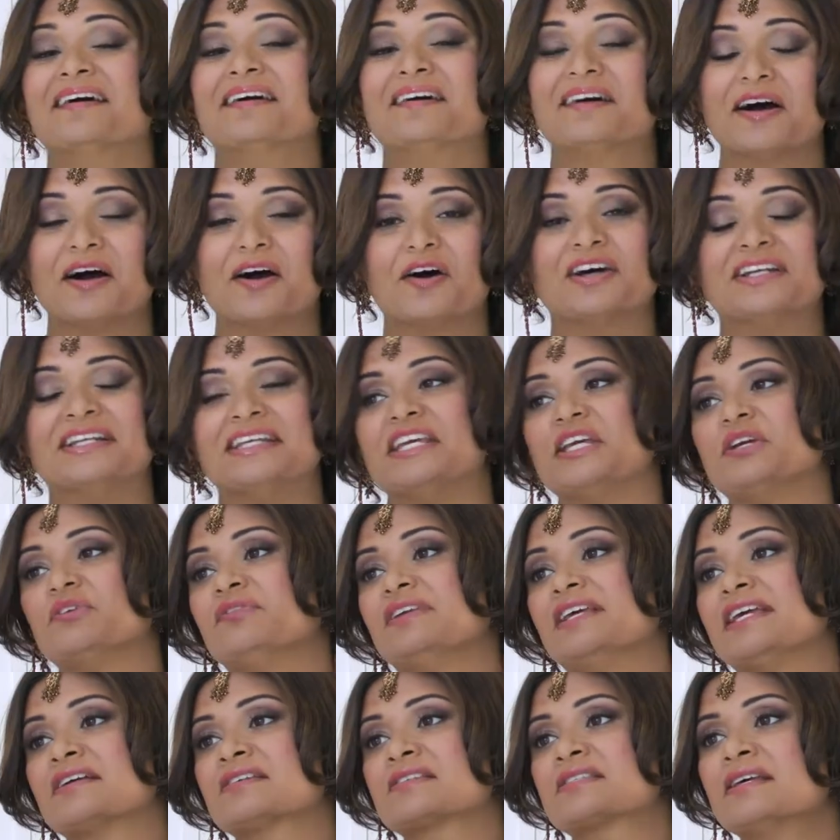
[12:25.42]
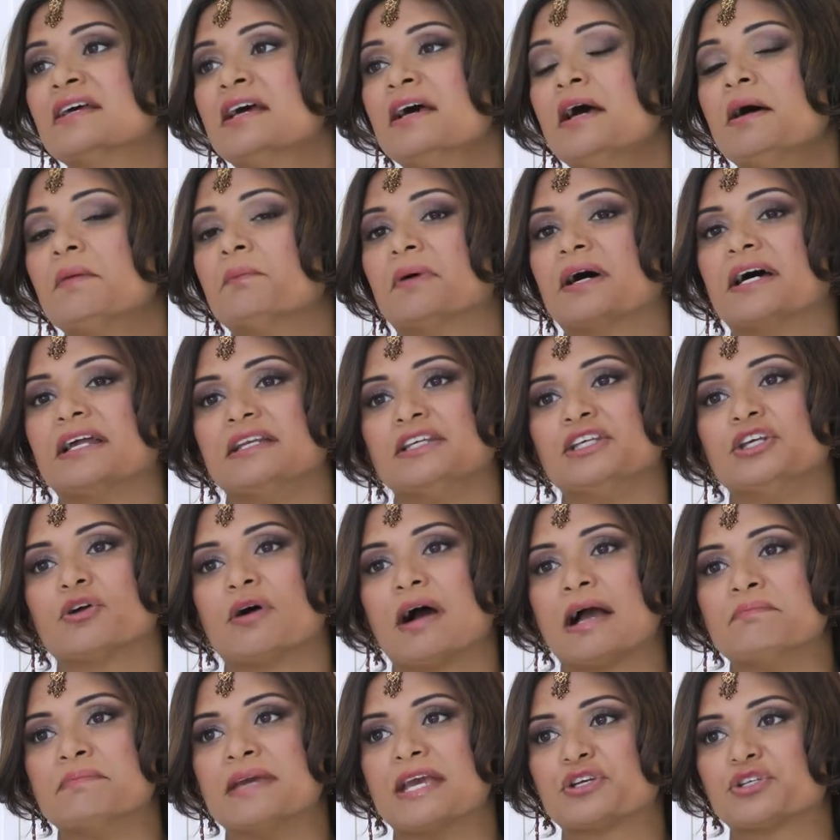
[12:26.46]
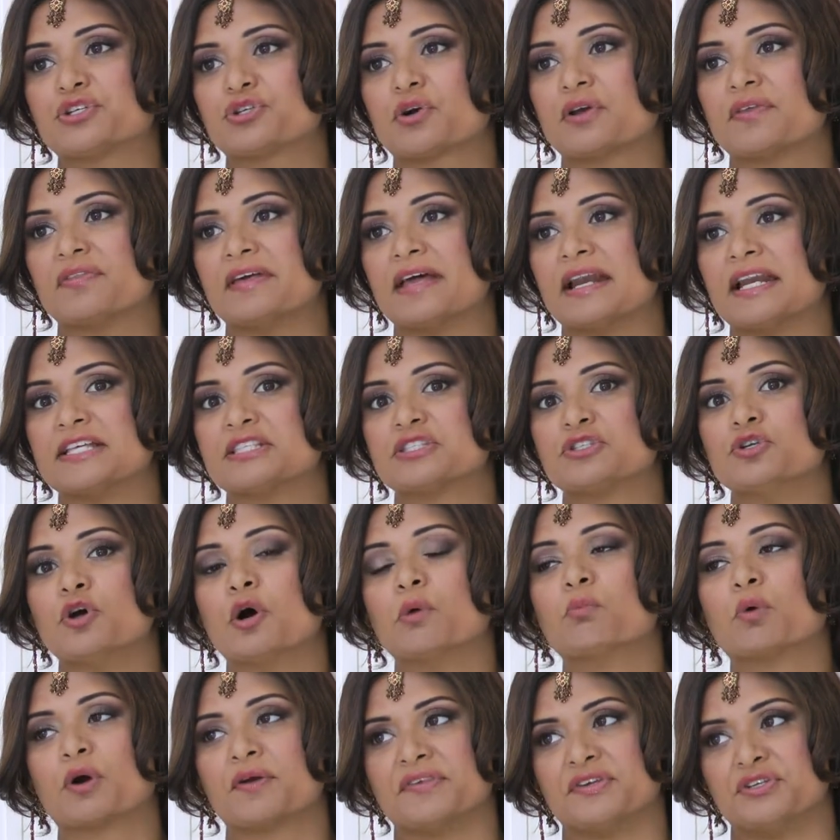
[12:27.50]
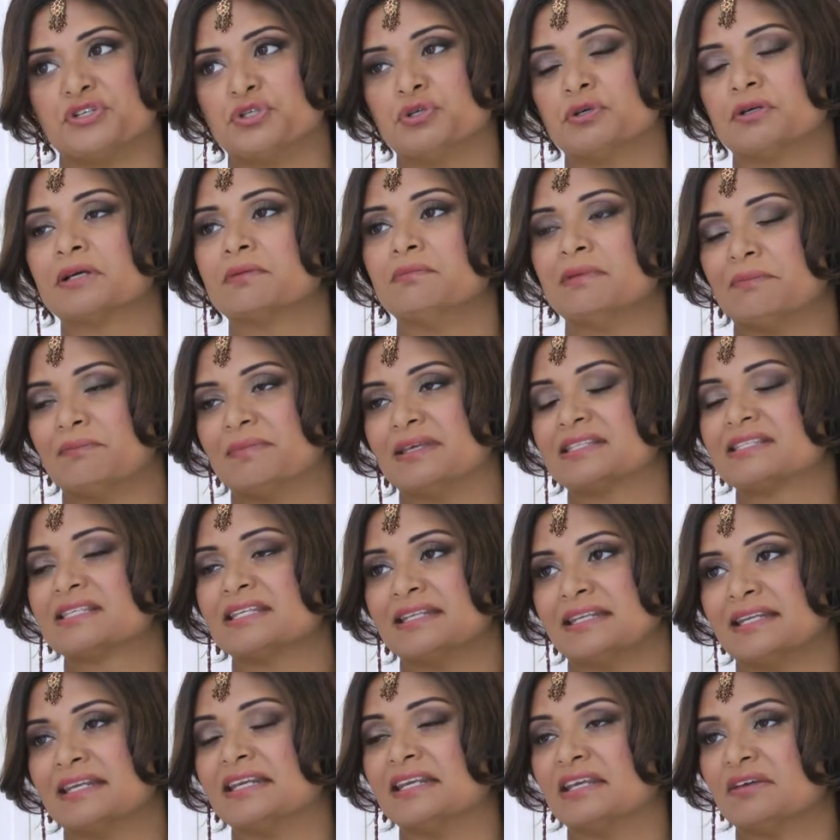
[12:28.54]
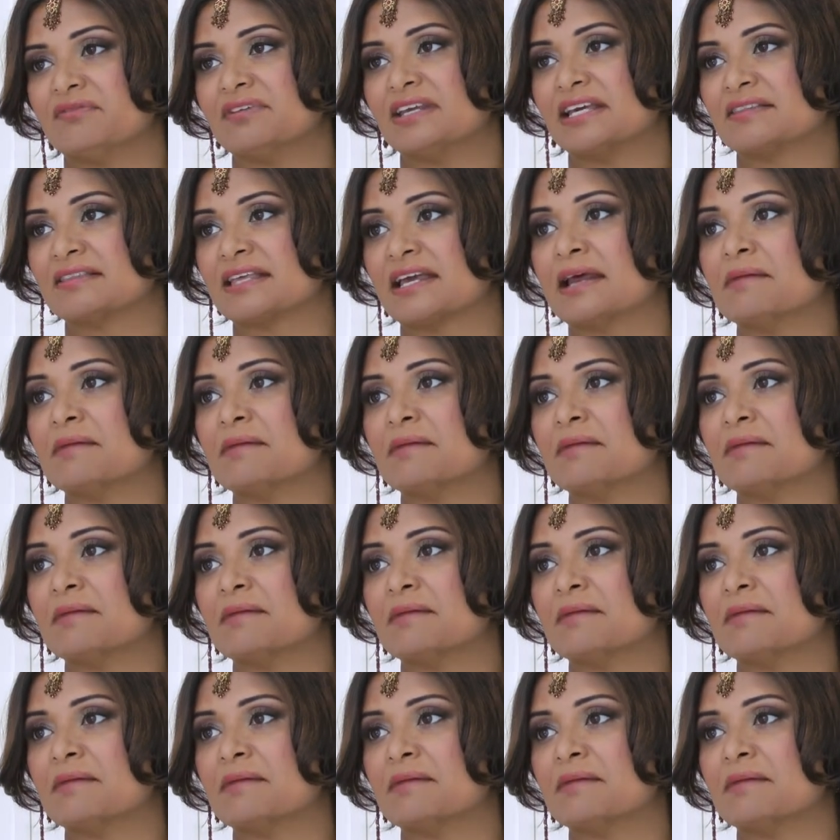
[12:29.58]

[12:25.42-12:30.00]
on evenings. But, you know, I make sure that it's no more than 2 commitments in an evening,